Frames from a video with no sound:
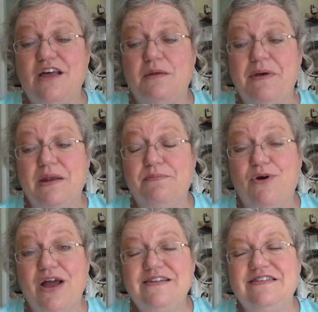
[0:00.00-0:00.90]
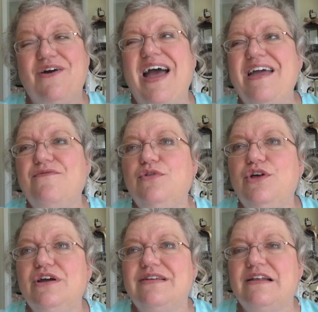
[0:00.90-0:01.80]
not a bad price. Now, I have
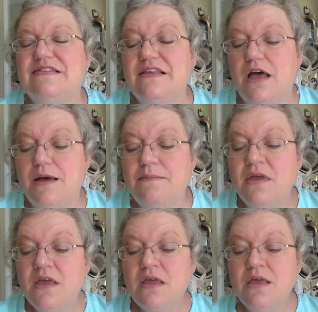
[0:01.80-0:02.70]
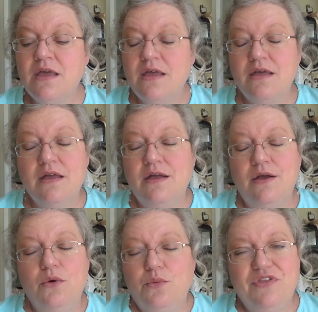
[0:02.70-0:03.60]
looked at some
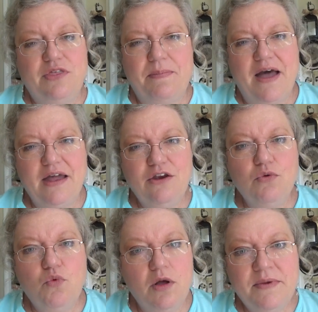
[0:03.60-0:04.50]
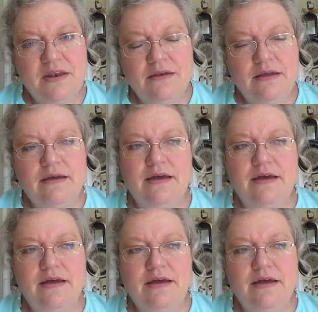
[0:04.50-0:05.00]
with the Pioneer Woman.